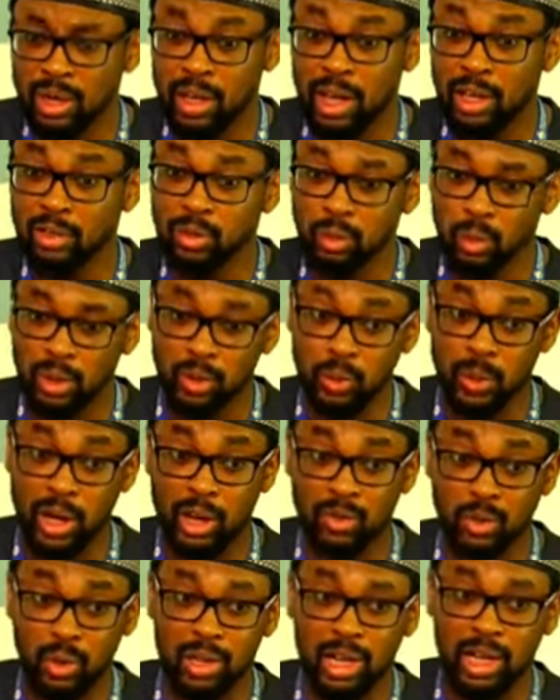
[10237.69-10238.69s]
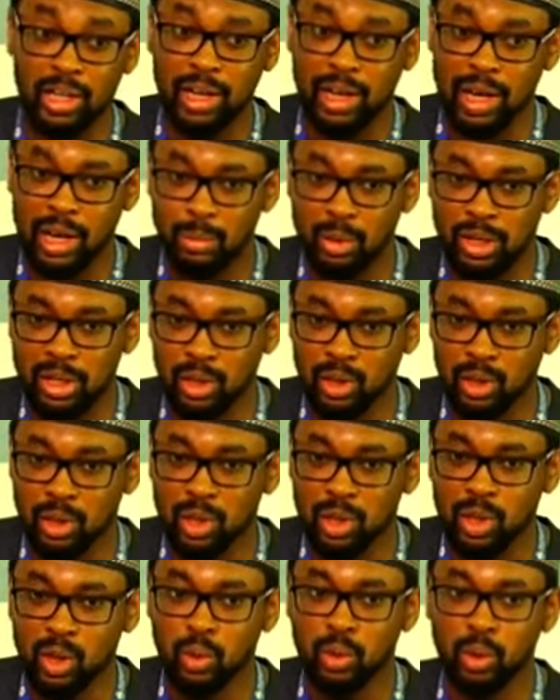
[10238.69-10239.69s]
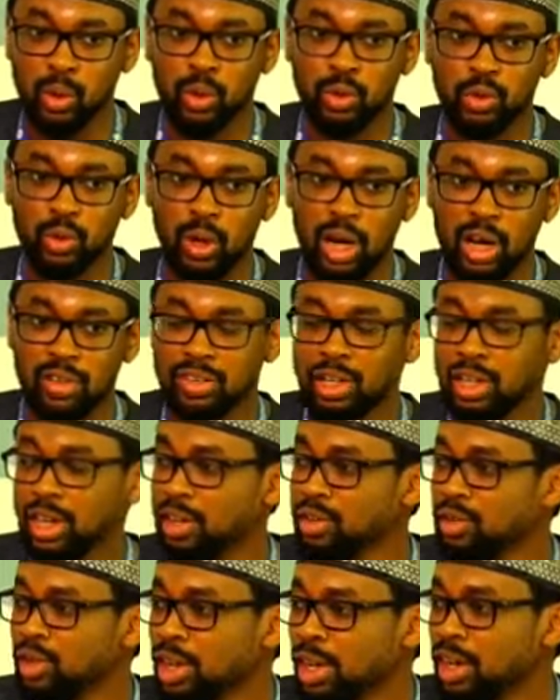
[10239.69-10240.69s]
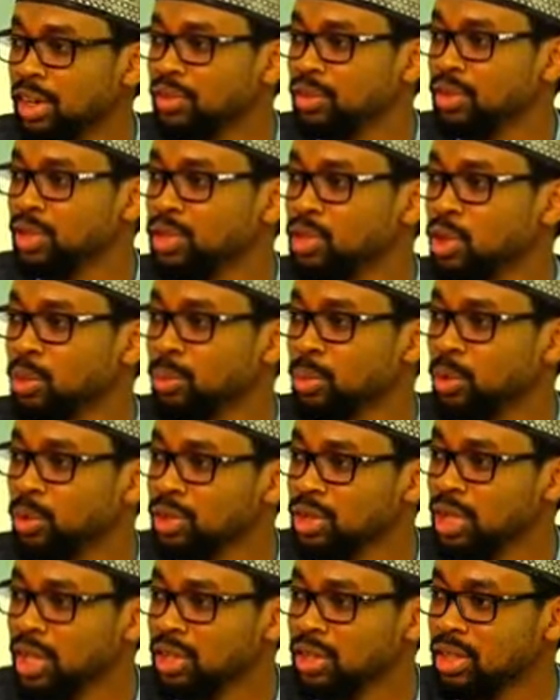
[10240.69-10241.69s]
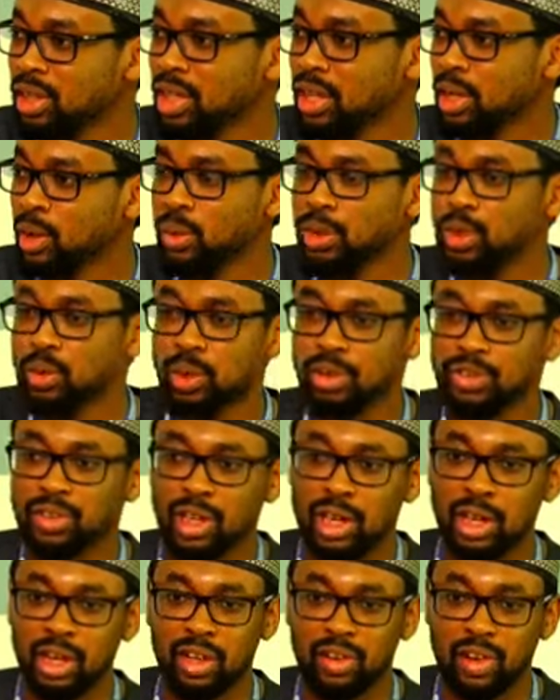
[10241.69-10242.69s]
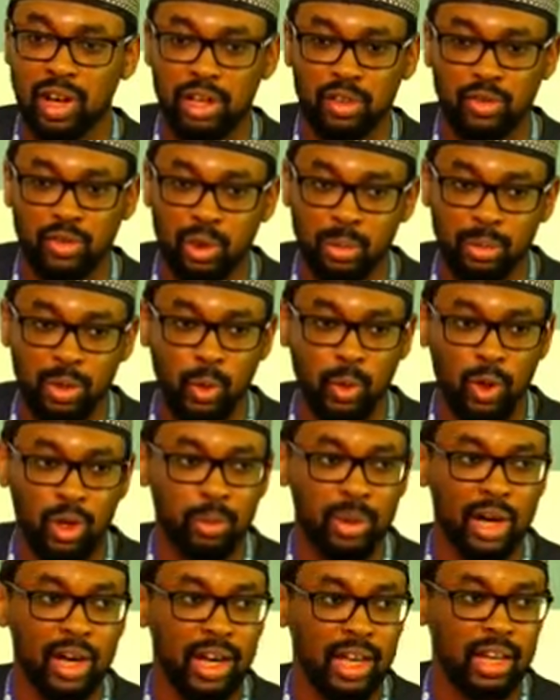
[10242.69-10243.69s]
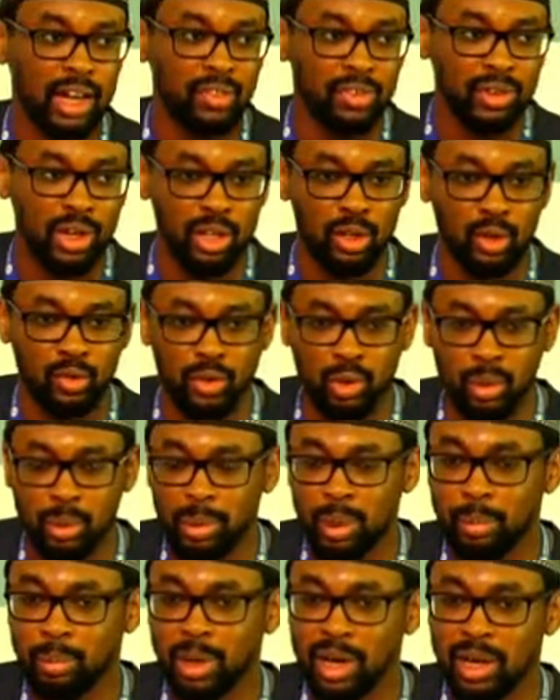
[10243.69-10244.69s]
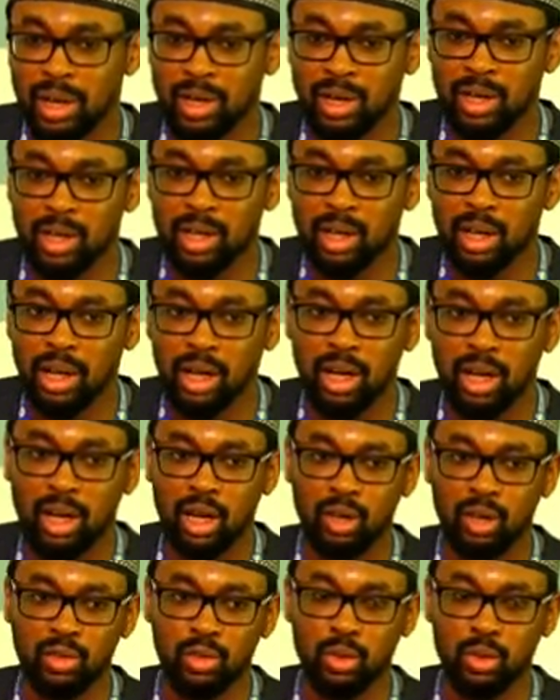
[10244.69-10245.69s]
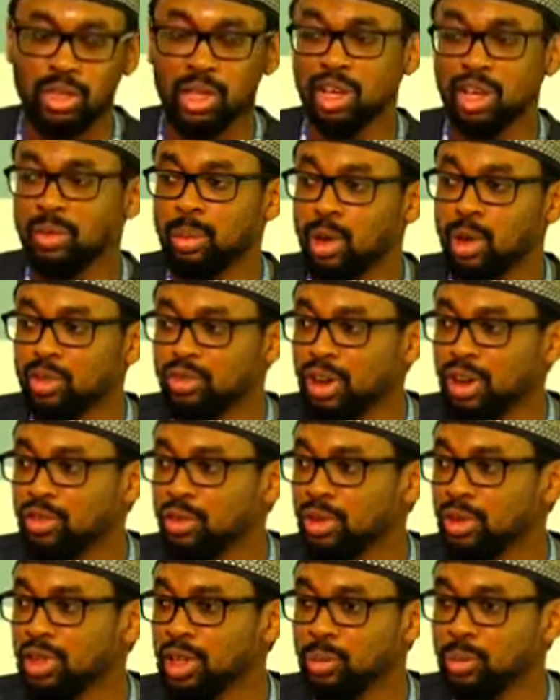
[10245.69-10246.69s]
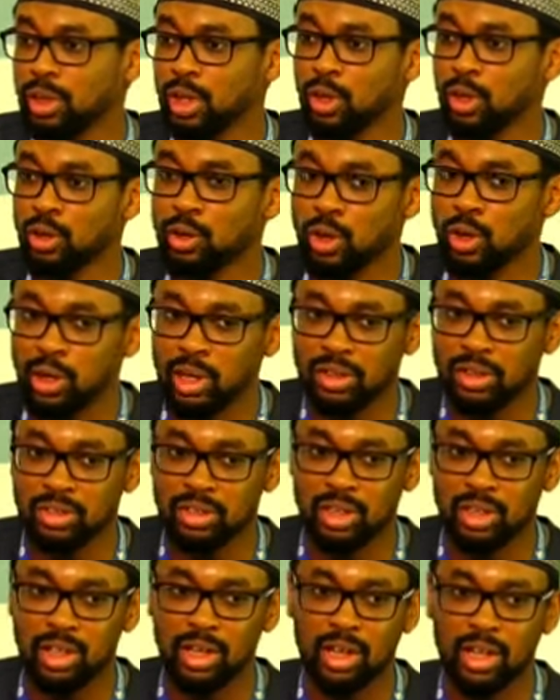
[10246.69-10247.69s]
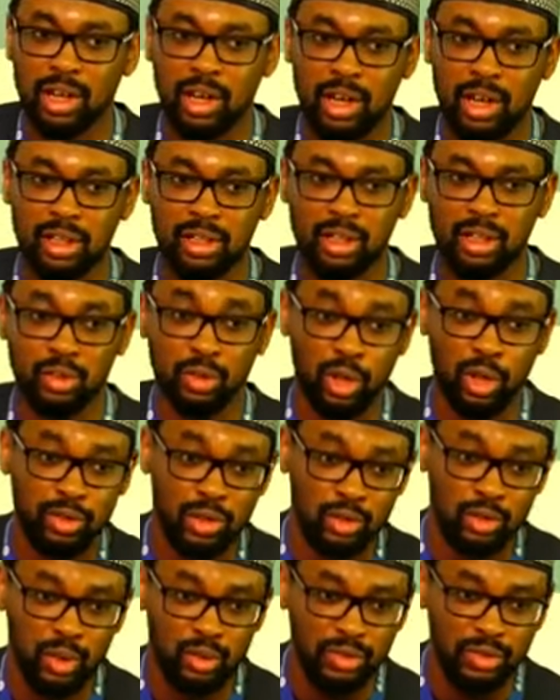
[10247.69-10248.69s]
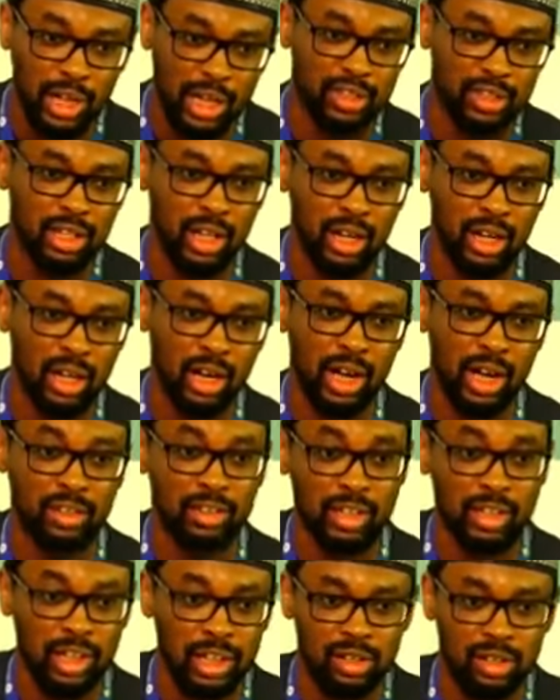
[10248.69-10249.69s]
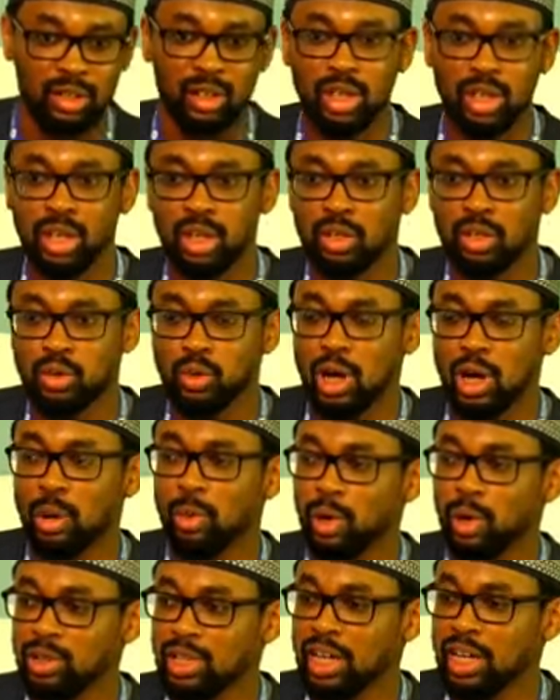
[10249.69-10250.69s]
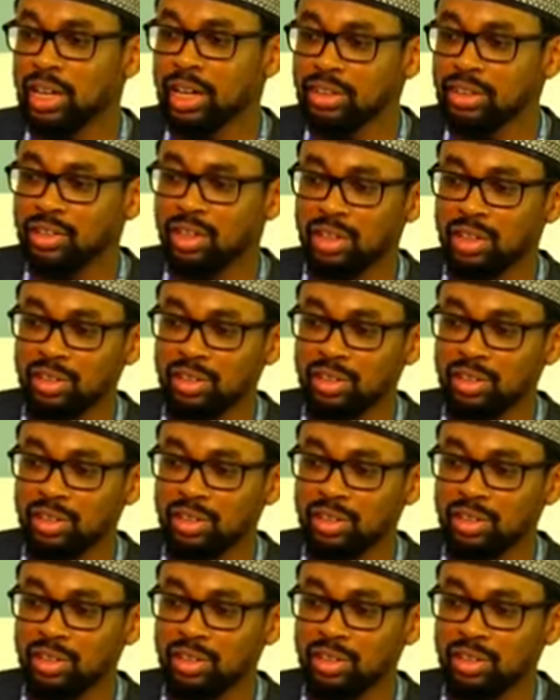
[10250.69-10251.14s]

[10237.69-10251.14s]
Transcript: that's what we have under the capital. We also have the Nigerian Electrification Project, which was a grant from the World Bank and African Development Bank, a total of about $500 million. And the success of that has led to about an extra